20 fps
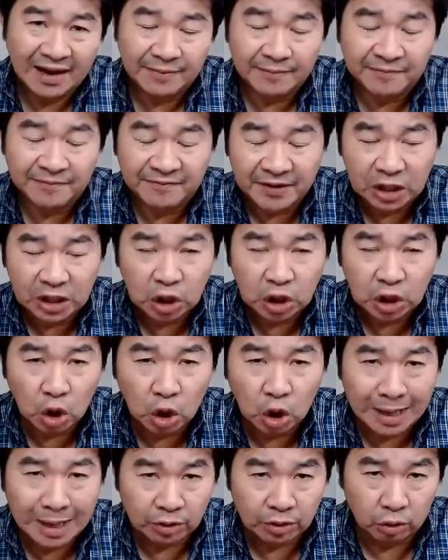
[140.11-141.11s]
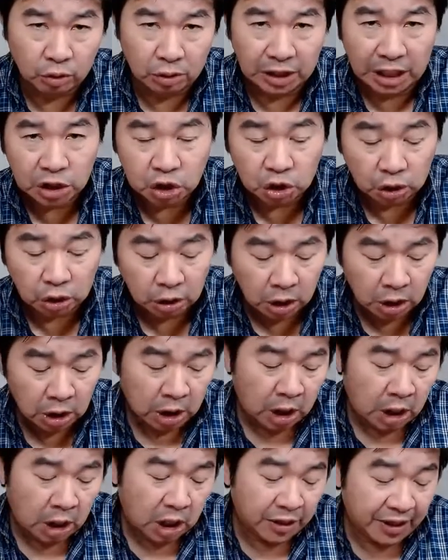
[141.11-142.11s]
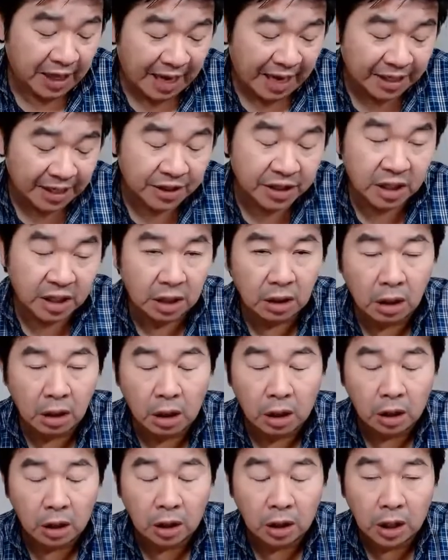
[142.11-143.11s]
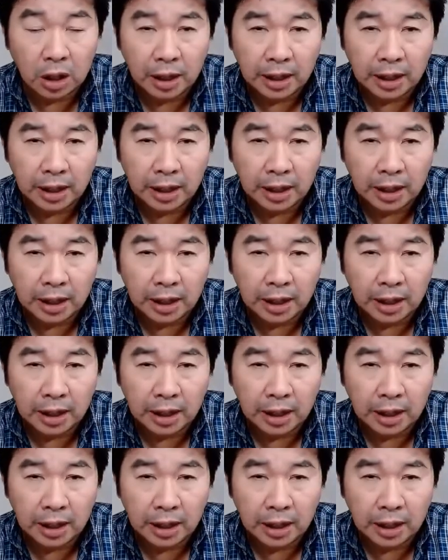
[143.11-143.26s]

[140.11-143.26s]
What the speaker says: video micro lecture that there are